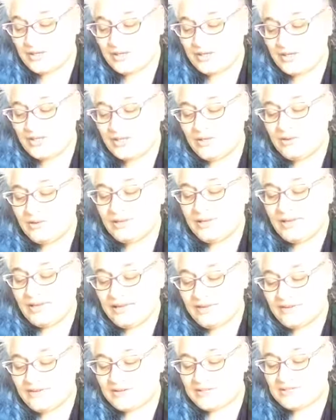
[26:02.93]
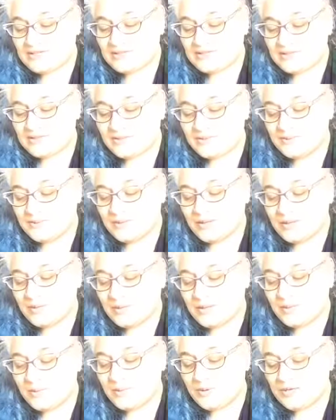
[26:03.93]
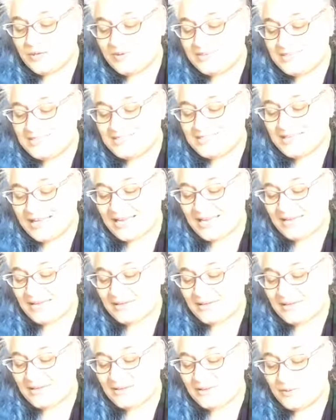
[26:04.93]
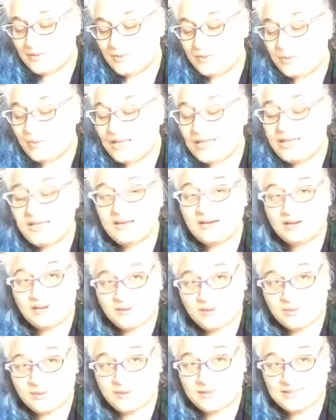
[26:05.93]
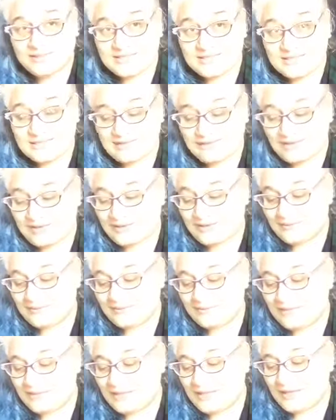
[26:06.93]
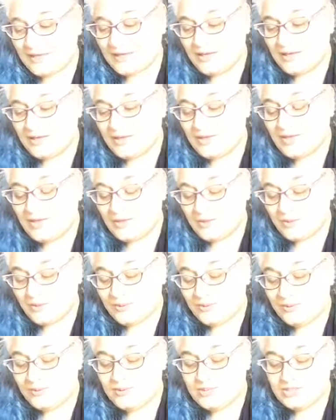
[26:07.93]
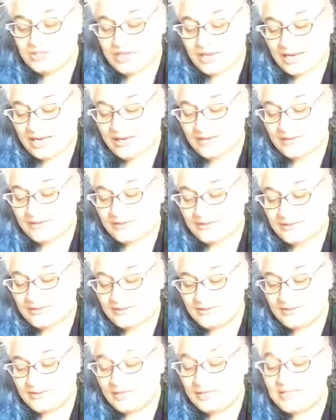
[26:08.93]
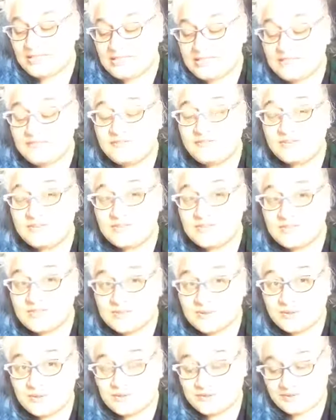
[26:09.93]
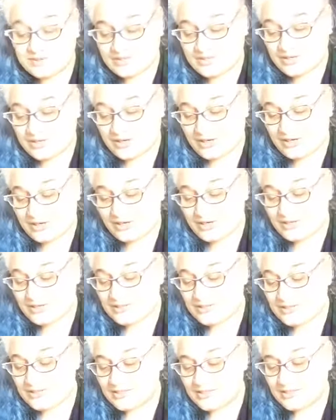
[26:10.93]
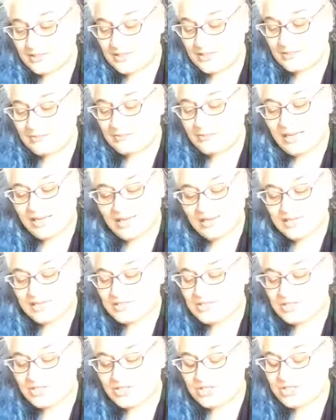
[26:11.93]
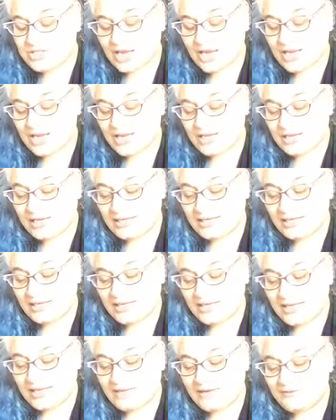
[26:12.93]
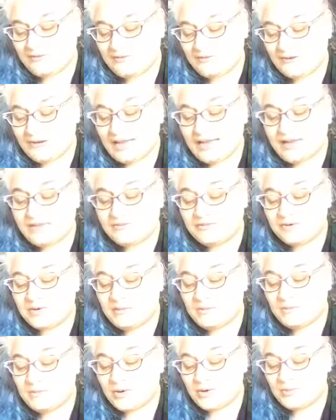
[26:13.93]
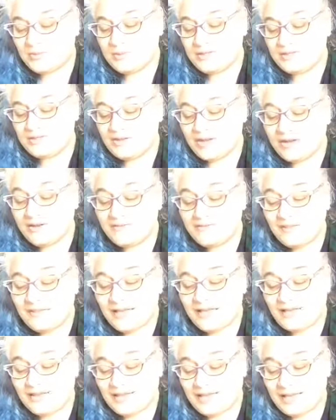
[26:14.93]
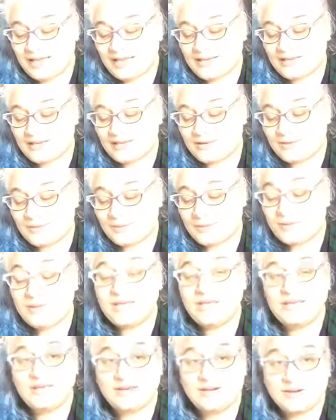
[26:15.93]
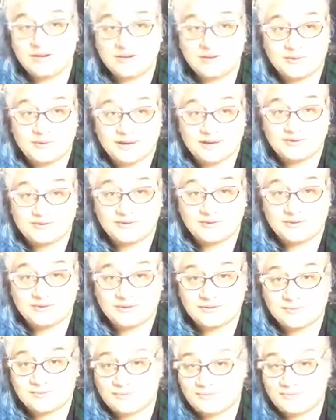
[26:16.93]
You gave us when we would have said we are the ones giving. You, child, a different sort of stardust, made us shine, and for every moment of that light, we are grateful.